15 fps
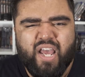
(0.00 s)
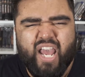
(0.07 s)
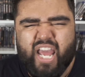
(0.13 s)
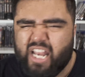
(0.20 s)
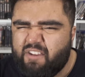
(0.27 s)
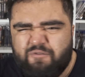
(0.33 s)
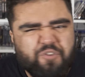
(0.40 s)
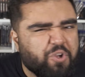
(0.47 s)

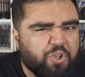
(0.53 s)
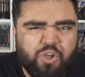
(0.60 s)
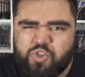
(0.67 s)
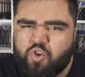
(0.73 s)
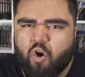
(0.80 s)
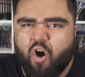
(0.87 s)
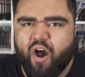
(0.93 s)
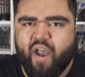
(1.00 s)
And if you're gonna
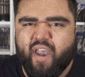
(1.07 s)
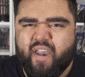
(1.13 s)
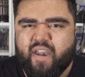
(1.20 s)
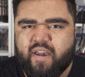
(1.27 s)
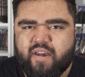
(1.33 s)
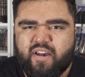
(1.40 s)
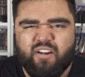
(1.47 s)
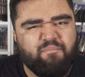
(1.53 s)
die,
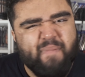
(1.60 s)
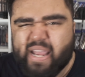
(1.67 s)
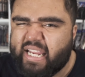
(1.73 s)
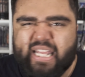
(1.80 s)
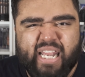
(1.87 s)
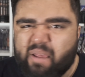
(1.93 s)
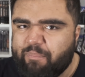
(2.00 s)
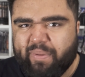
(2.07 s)
make
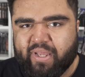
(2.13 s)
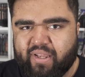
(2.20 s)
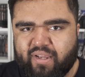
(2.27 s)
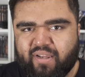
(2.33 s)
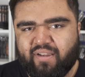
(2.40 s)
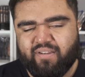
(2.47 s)
it epic.